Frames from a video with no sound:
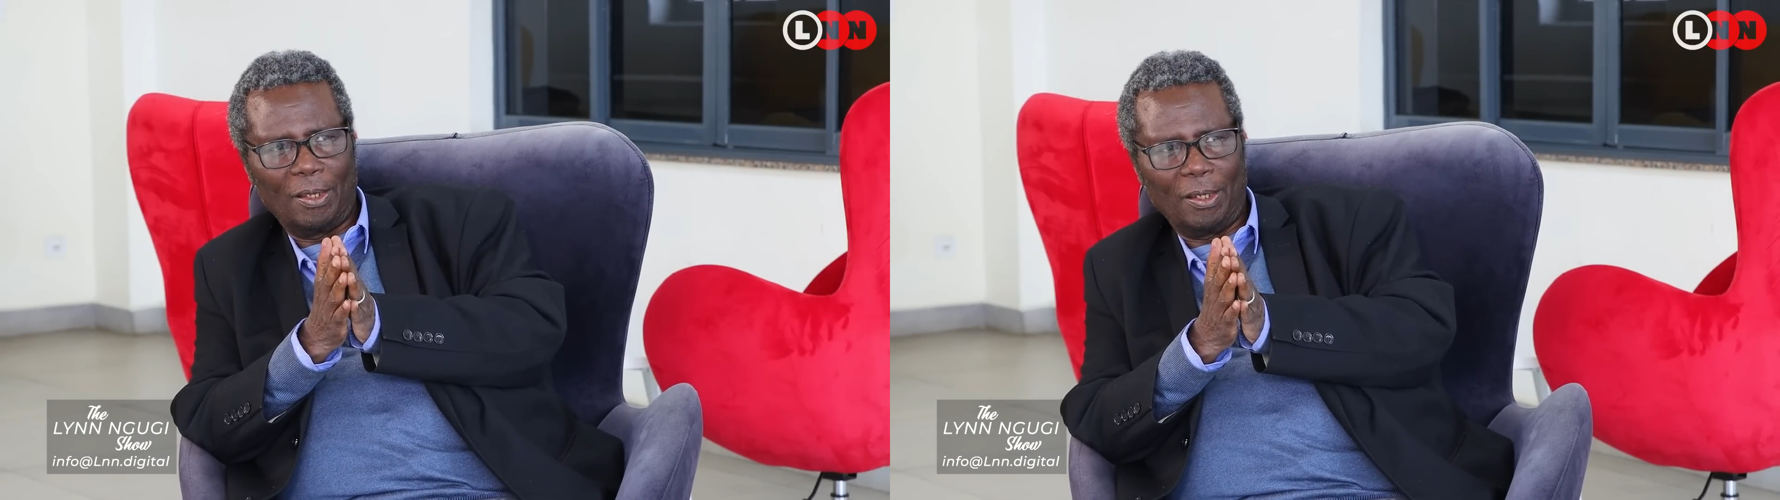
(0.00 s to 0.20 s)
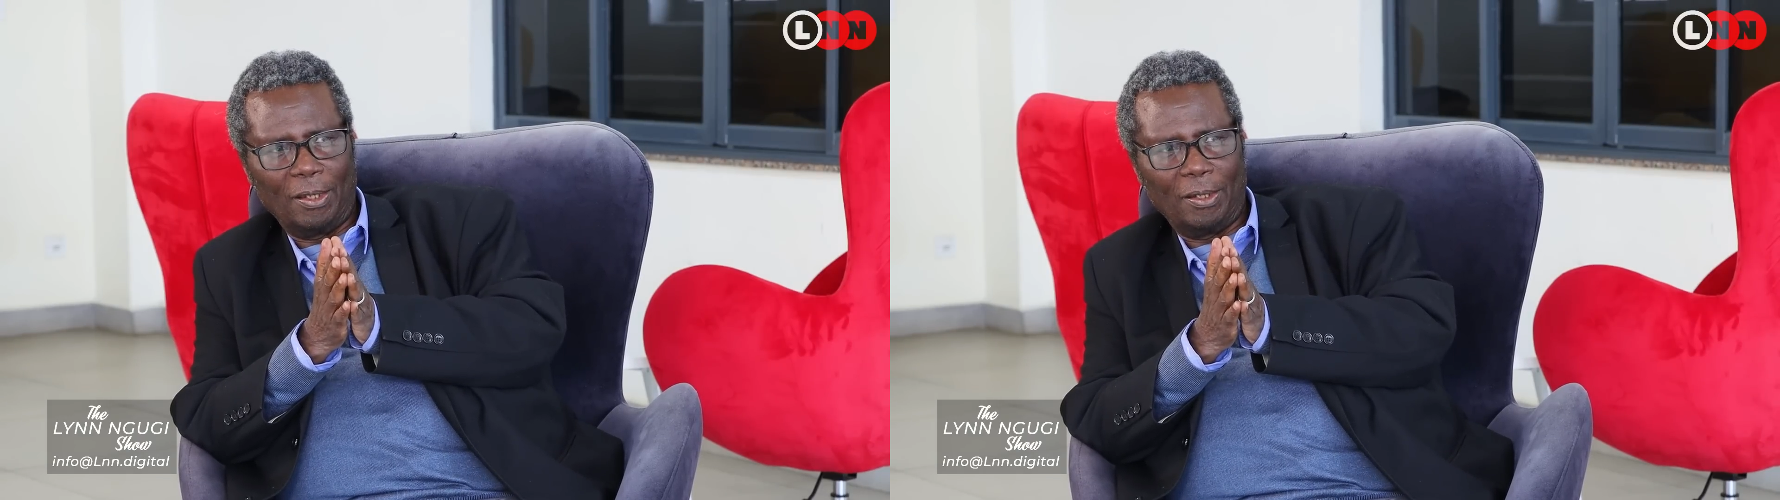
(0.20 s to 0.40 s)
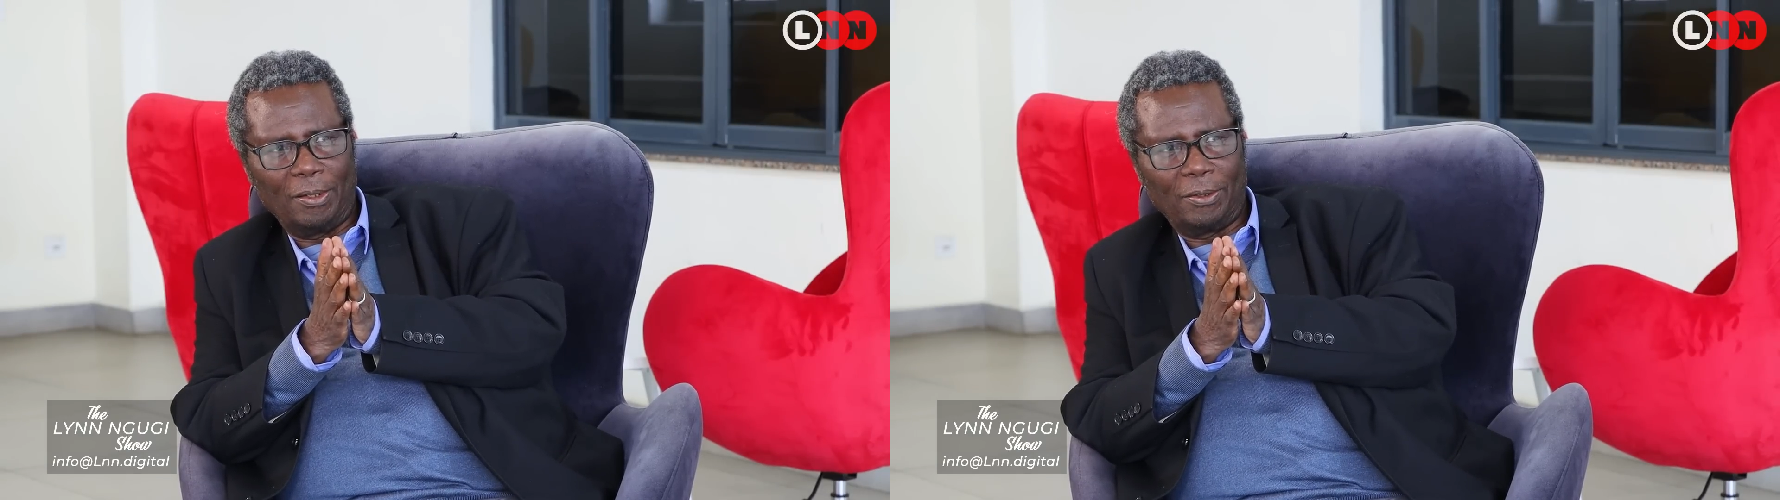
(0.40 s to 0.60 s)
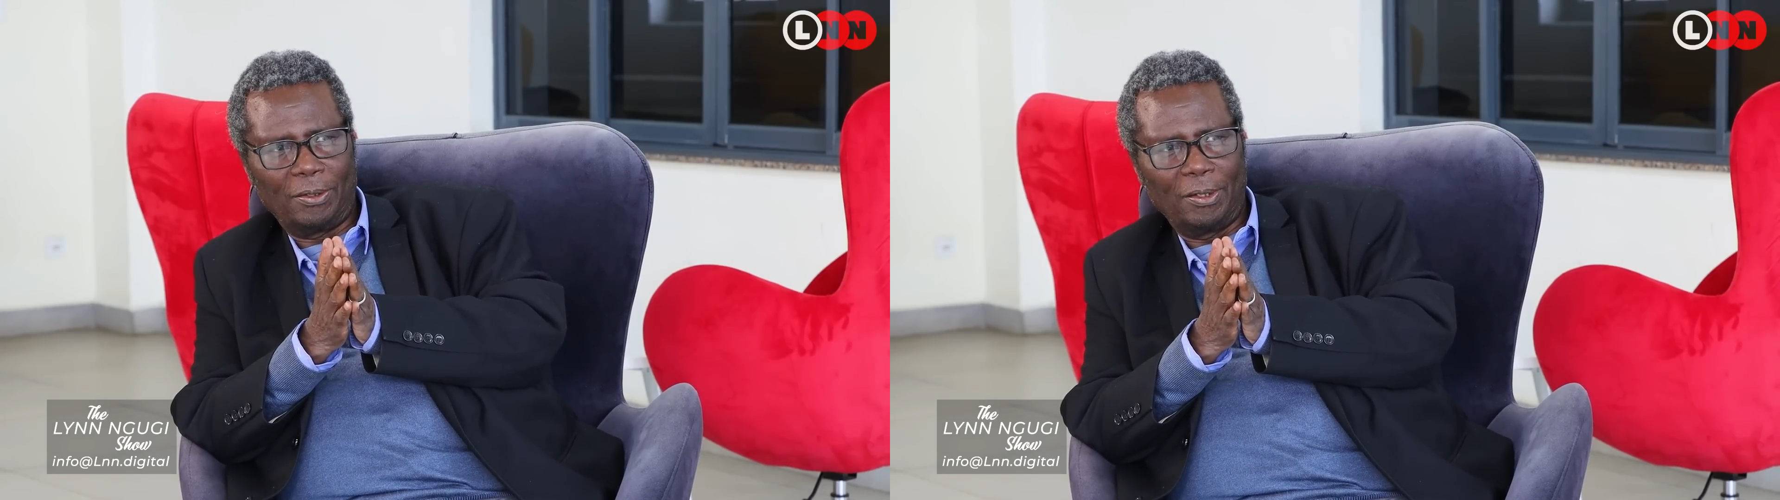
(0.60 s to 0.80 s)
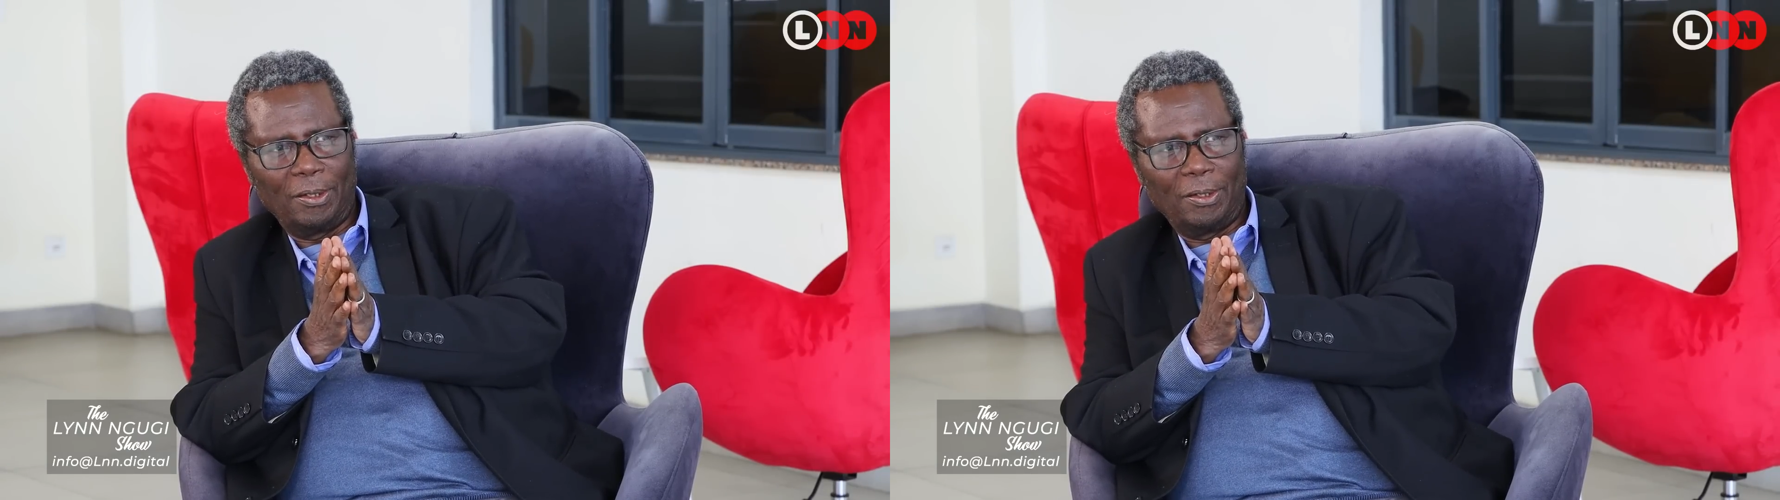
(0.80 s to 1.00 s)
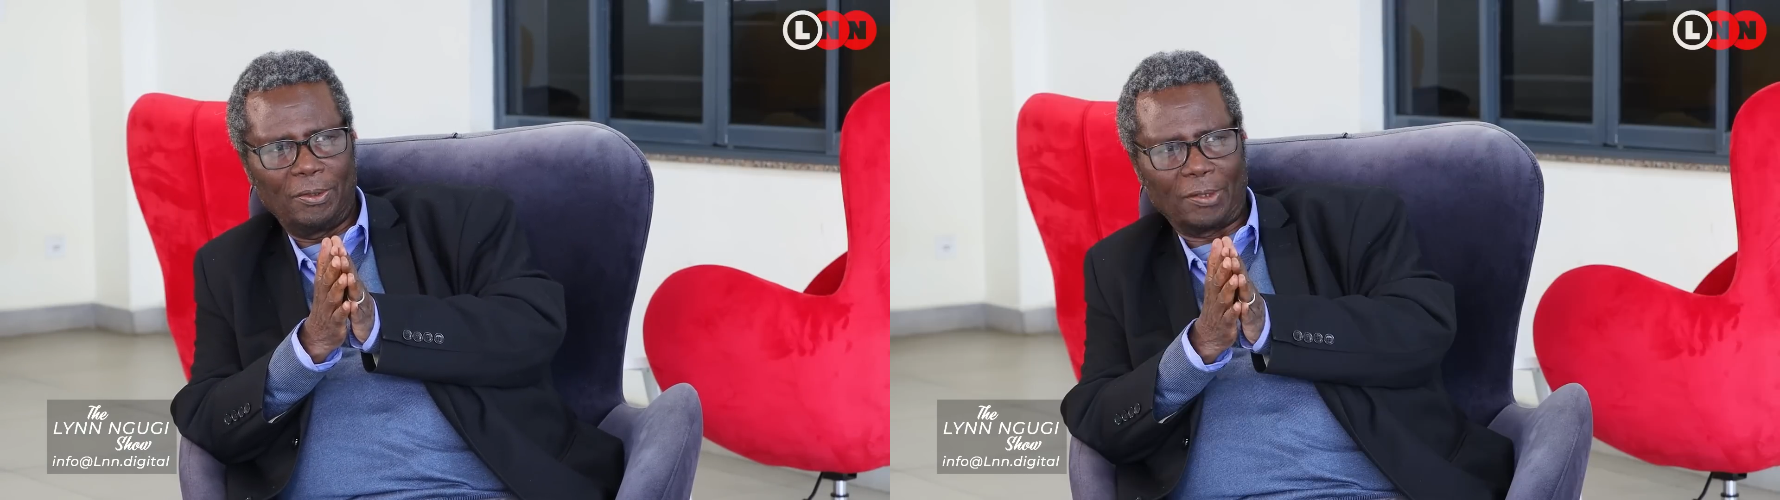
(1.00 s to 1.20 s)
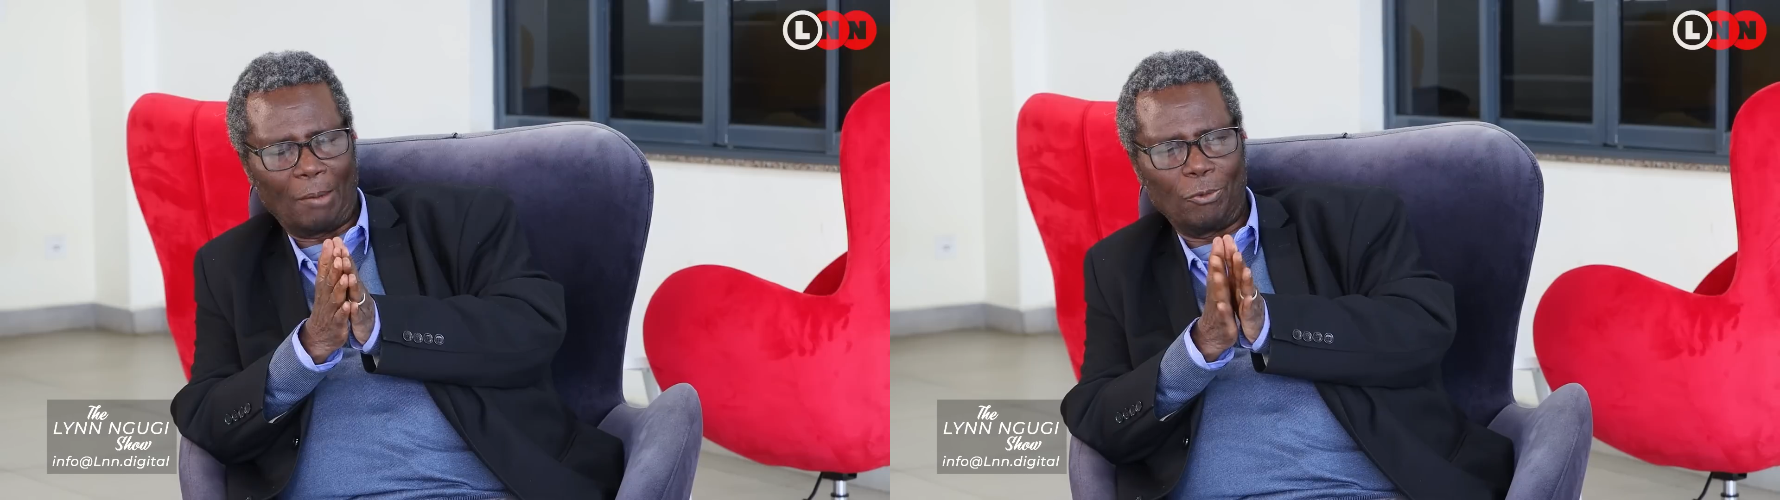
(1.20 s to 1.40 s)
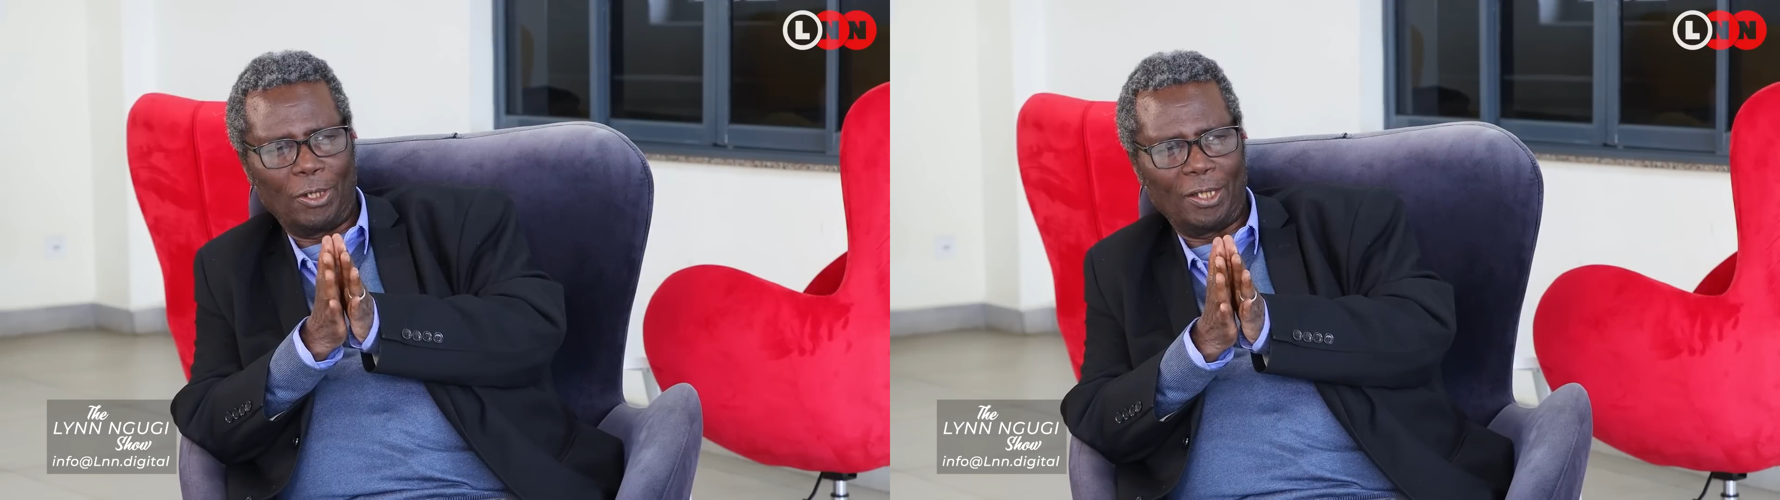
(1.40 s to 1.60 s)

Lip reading: is somebody